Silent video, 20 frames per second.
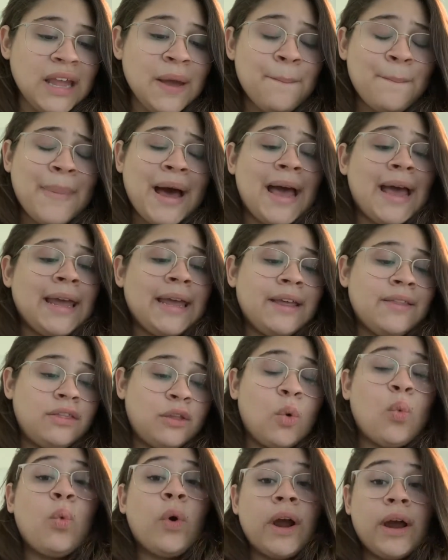
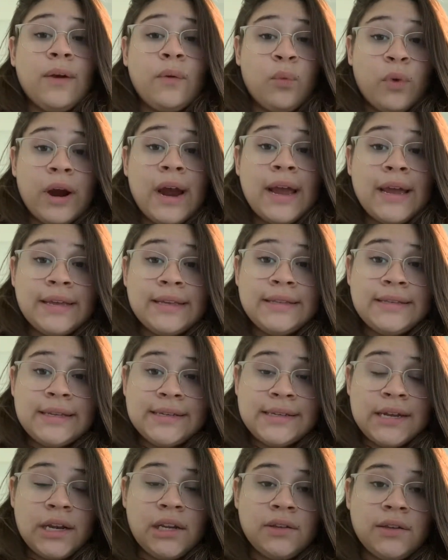Where I
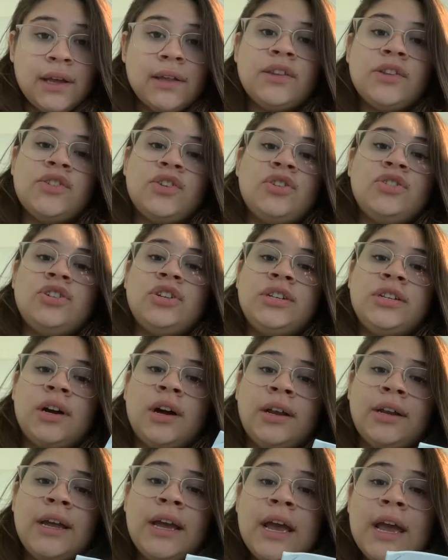decided to get the surgery
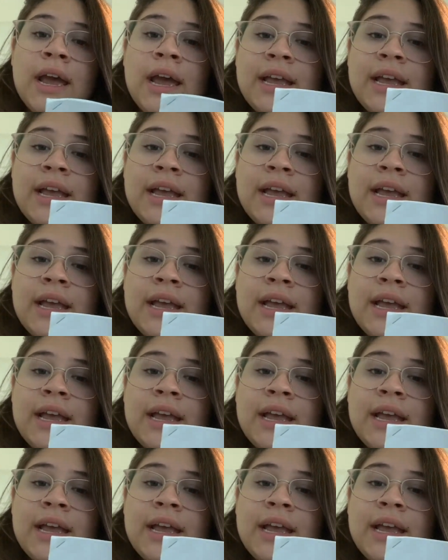done,